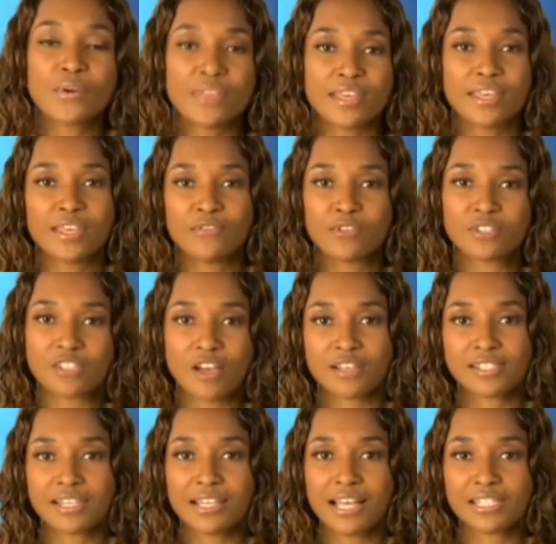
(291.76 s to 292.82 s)
where they give you
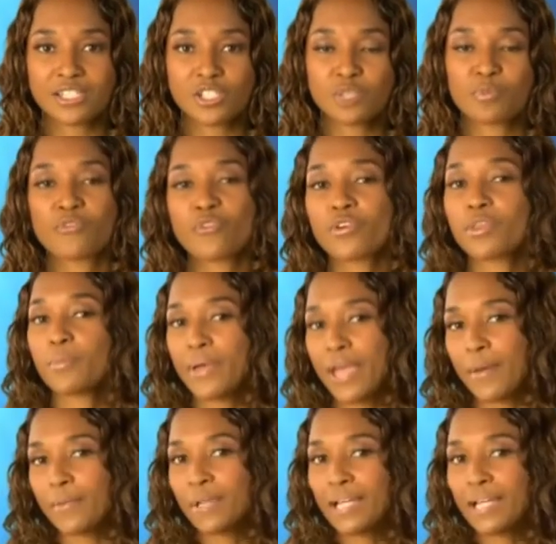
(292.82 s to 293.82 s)
salsa lessons before the band